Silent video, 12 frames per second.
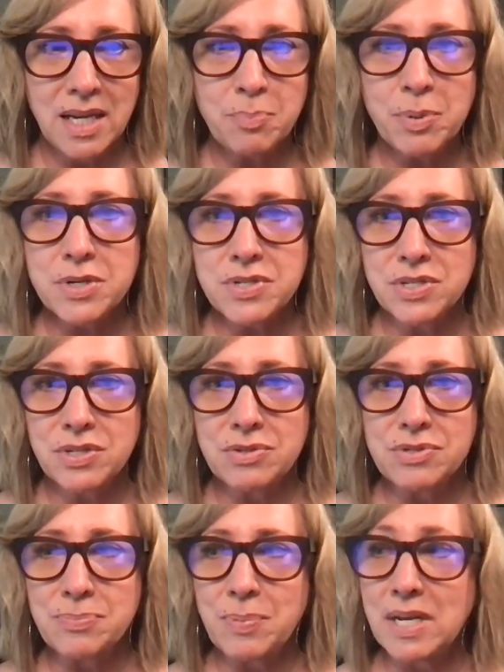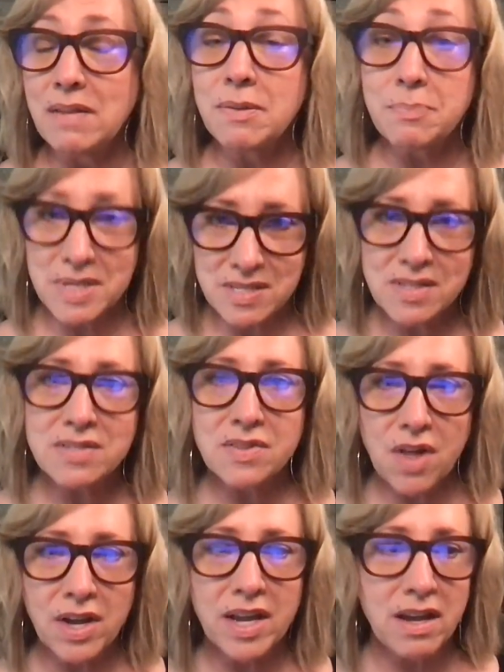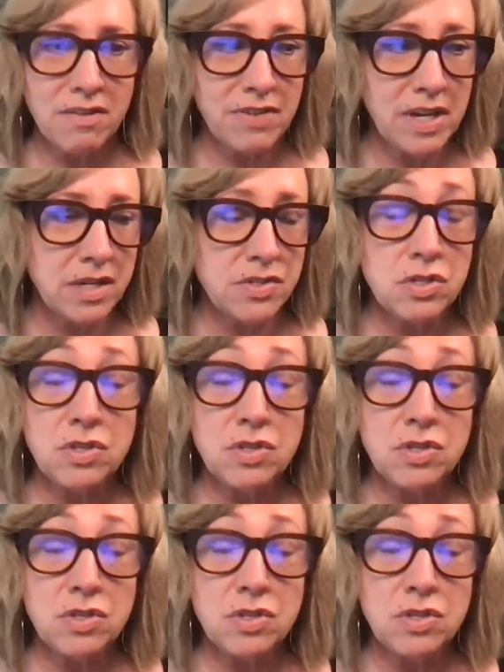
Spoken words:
person who's been in the business long enough and has